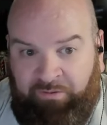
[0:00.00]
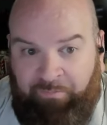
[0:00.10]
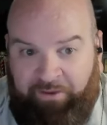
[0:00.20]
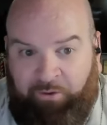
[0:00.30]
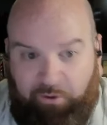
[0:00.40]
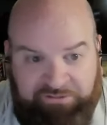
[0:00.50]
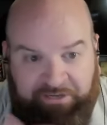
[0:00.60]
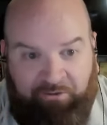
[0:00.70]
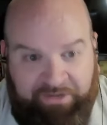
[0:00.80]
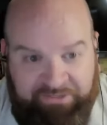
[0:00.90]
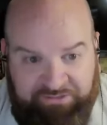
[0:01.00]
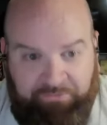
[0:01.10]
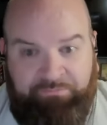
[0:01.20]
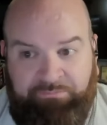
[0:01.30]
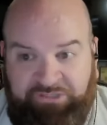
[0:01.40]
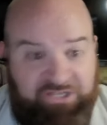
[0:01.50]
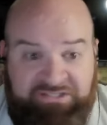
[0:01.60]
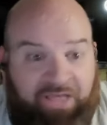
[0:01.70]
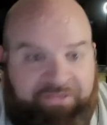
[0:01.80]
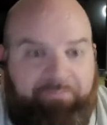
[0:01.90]
to make her generational? She
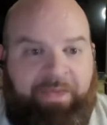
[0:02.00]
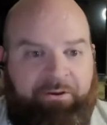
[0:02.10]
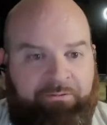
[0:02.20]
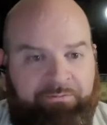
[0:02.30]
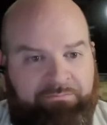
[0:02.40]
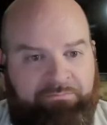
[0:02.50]
does nothing better.